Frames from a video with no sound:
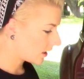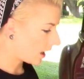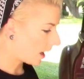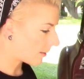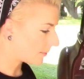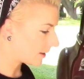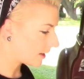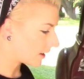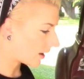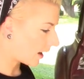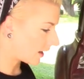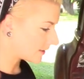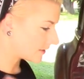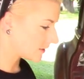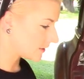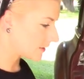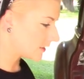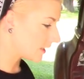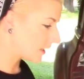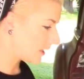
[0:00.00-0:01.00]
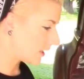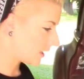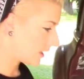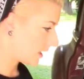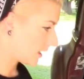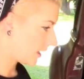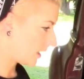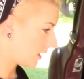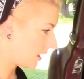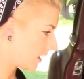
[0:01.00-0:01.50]
I mean, ideally,
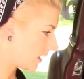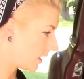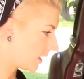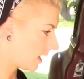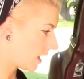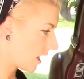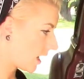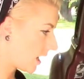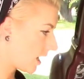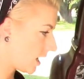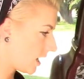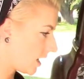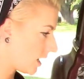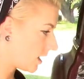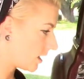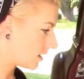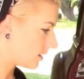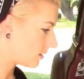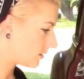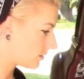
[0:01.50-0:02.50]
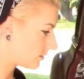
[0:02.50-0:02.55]
in a